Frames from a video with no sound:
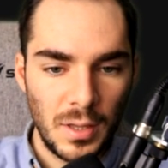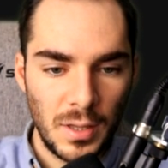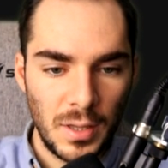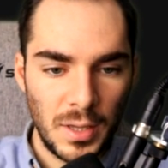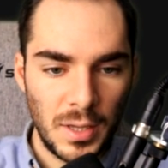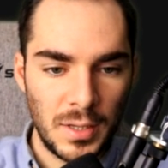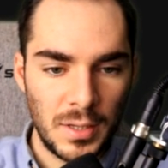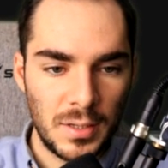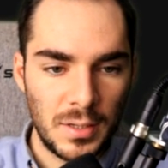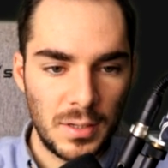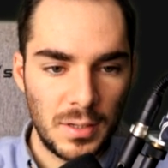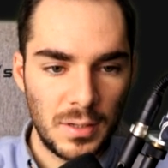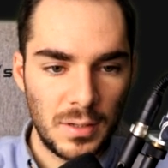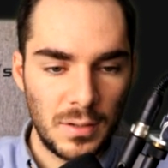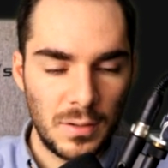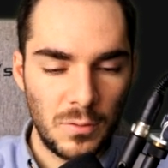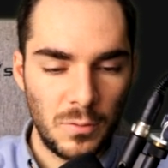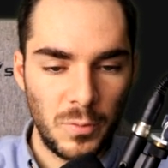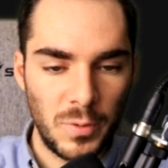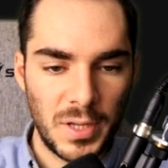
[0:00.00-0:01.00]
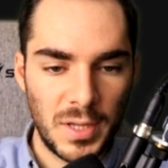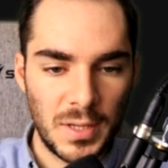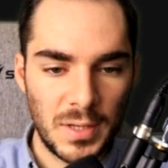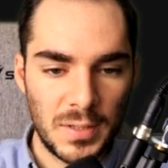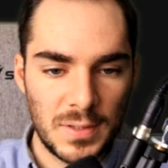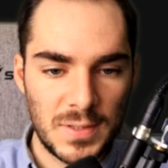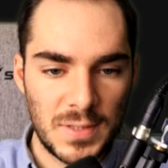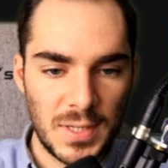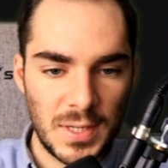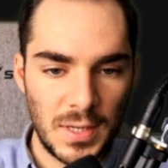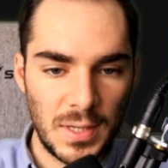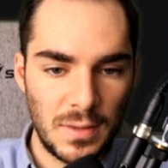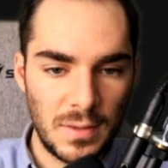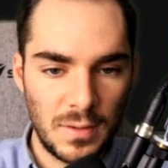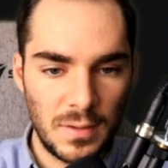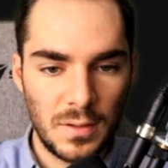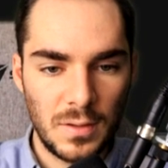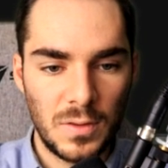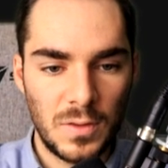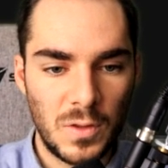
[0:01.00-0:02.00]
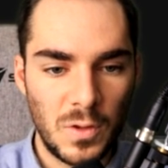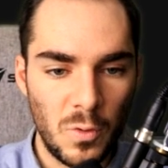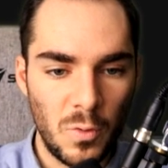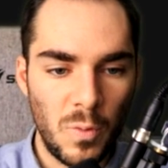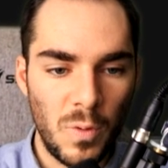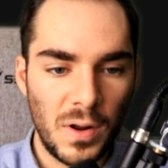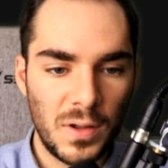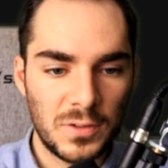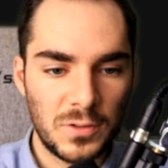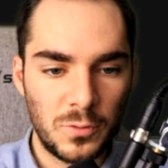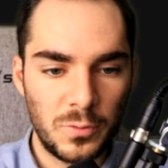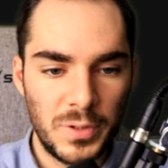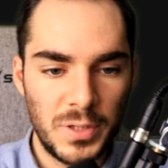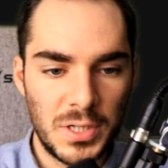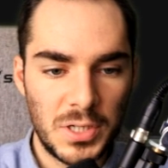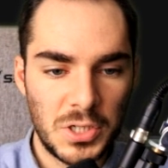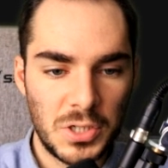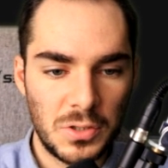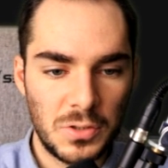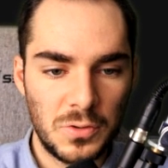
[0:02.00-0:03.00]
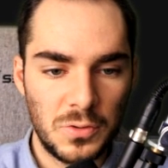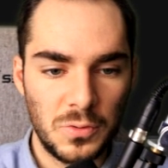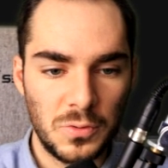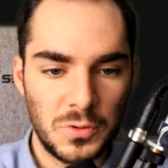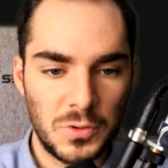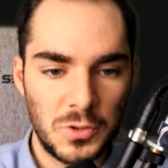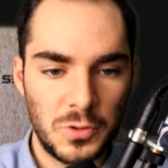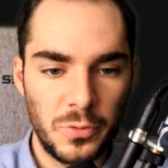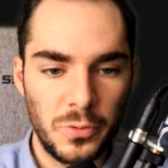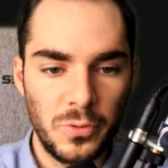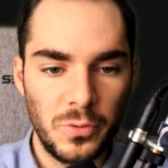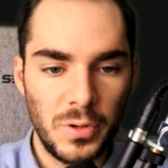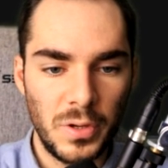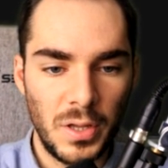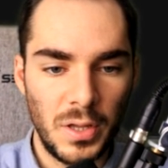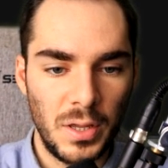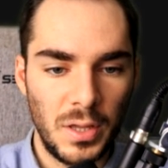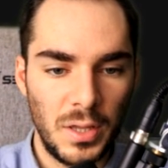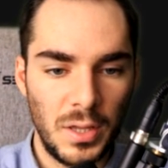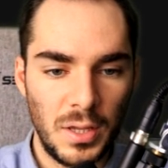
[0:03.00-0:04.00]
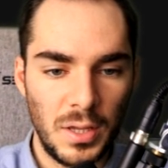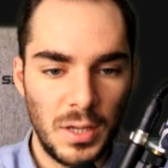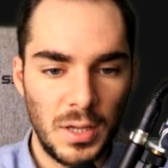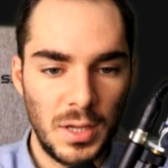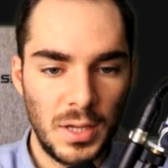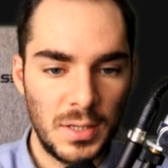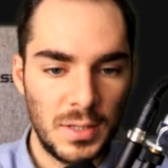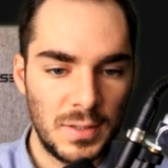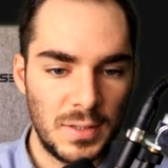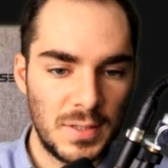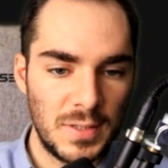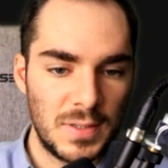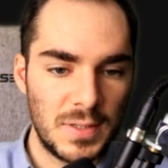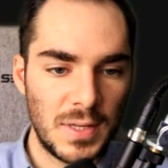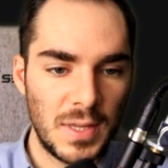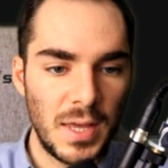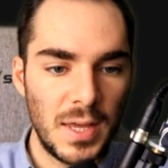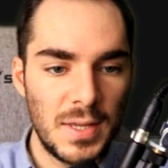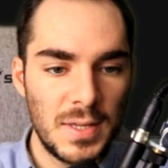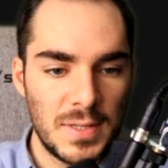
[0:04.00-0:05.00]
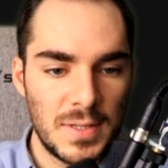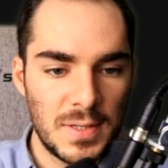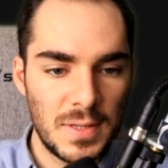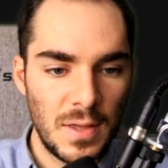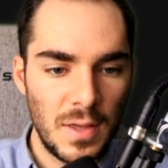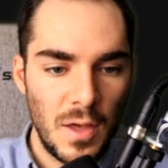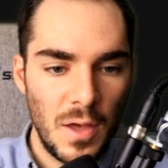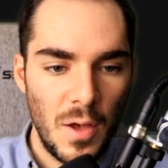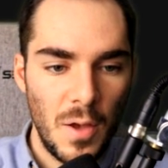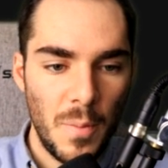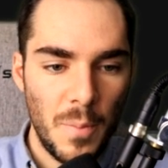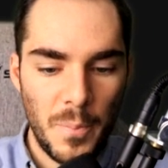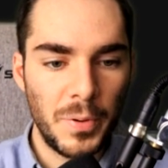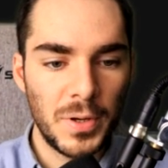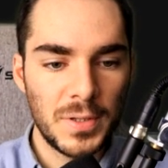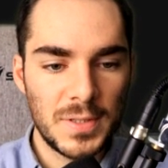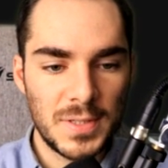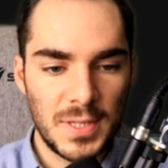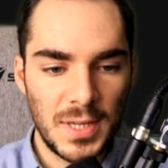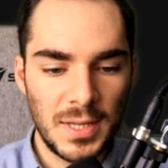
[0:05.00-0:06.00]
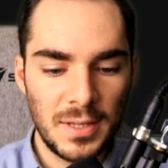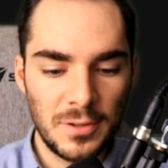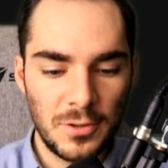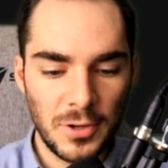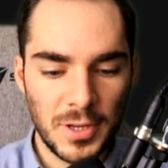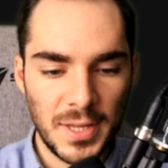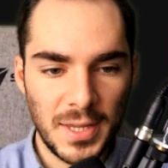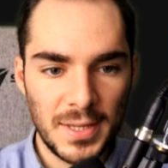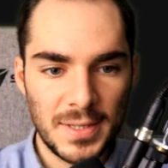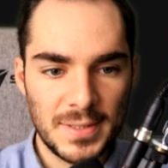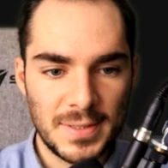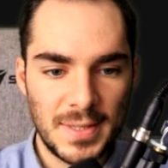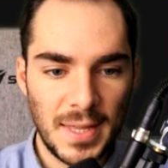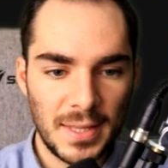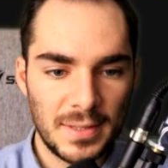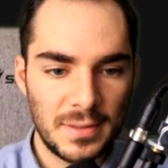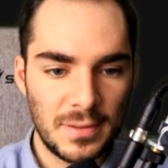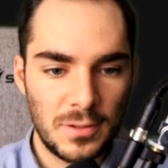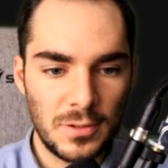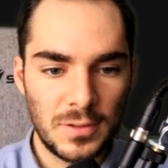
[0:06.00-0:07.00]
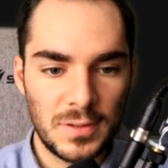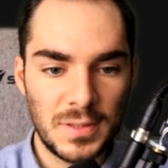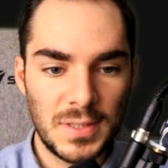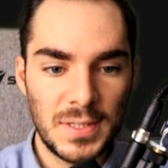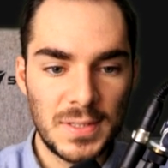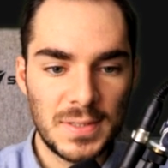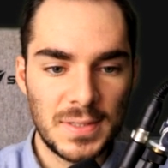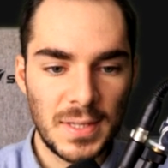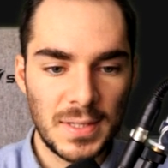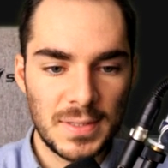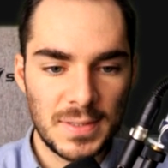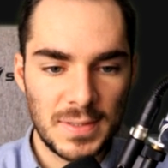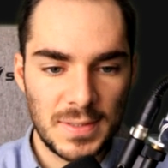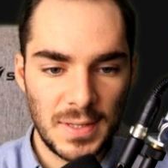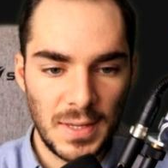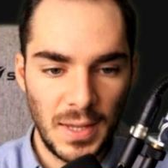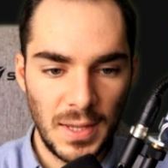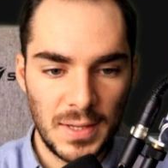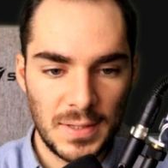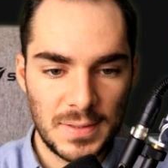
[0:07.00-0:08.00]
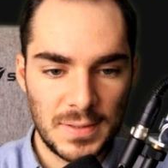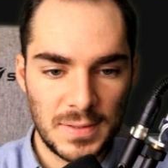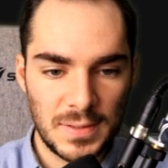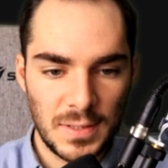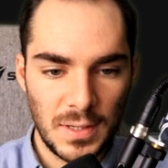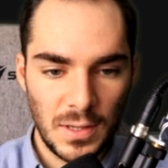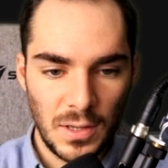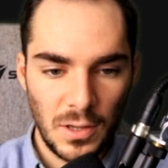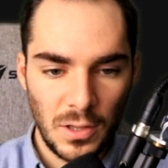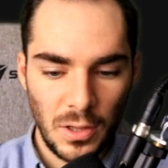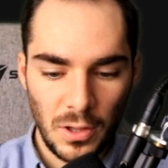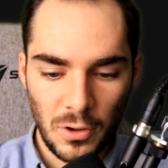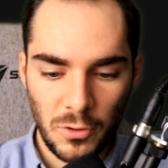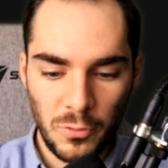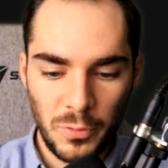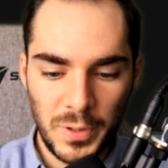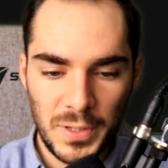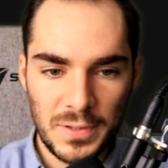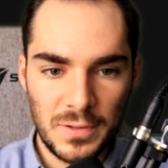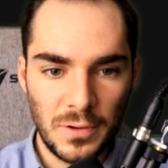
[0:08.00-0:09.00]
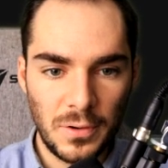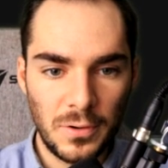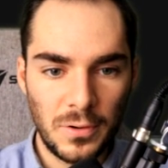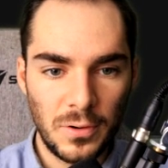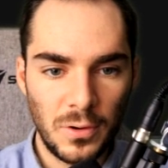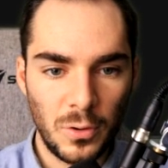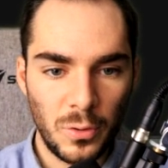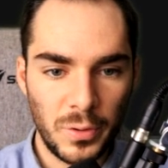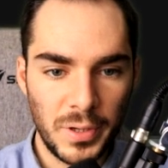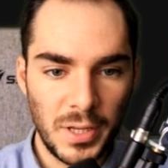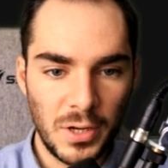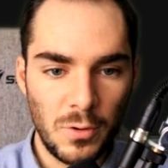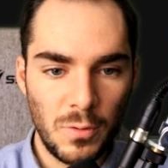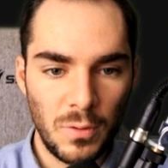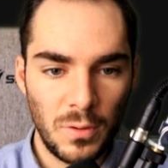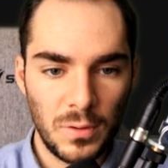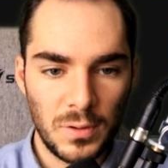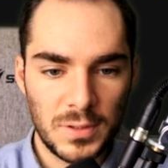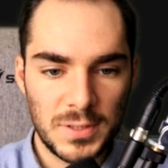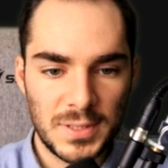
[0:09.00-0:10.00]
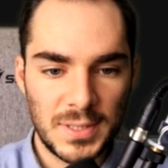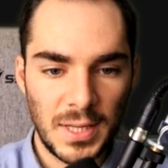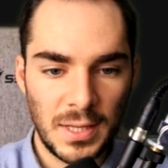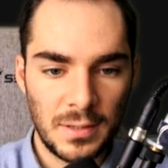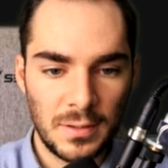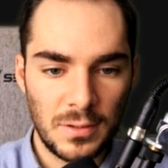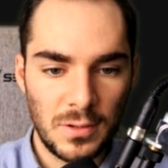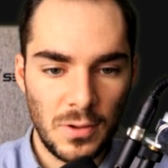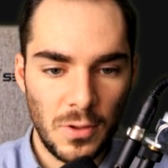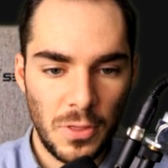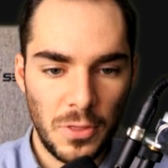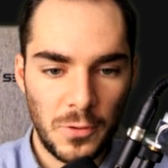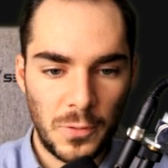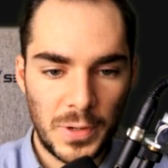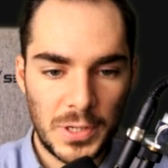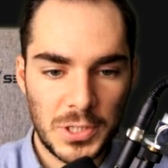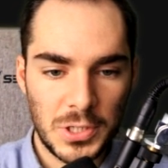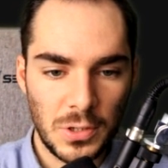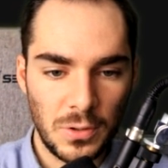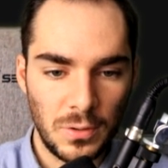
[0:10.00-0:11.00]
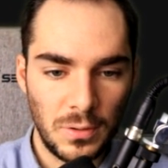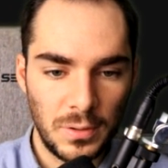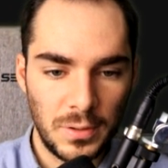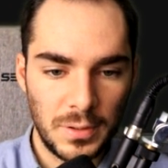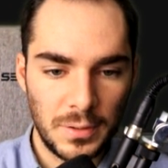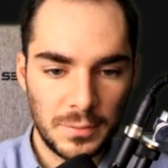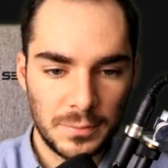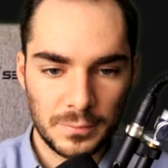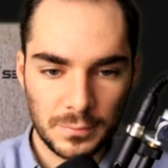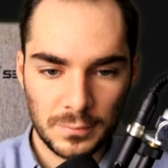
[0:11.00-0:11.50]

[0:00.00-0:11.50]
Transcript: and we can set the was reached to true in this case. But in the case that the distance is greater or equals than the threshold,